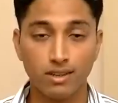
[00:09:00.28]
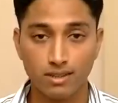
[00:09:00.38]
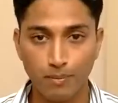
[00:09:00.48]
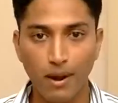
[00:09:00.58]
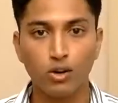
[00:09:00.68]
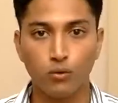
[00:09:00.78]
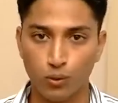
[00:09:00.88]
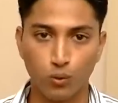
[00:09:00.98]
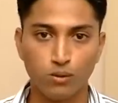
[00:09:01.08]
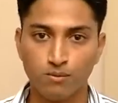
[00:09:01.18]
It's a part of
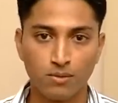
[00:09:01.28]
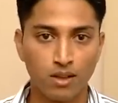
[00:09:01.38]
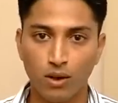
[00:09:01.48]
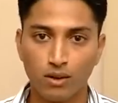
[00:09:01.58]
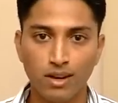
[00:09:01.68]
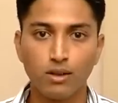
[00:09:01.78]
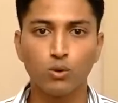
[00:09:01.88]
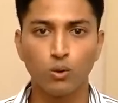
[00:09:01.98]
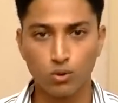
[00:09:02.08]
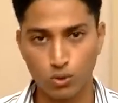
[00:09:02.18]
you. Alright,
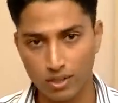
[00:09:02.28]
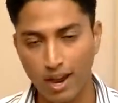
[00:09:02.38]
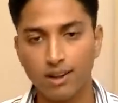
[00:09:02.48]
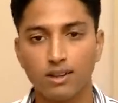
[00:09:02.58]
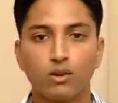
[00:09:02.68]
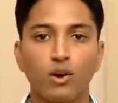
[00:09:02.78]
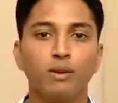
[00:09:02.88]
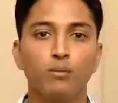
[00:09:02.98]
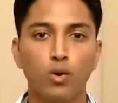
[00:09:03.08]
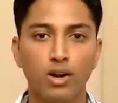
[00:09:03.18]
so start
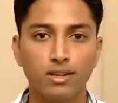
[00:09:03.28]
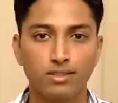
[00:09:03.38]
talking boldly,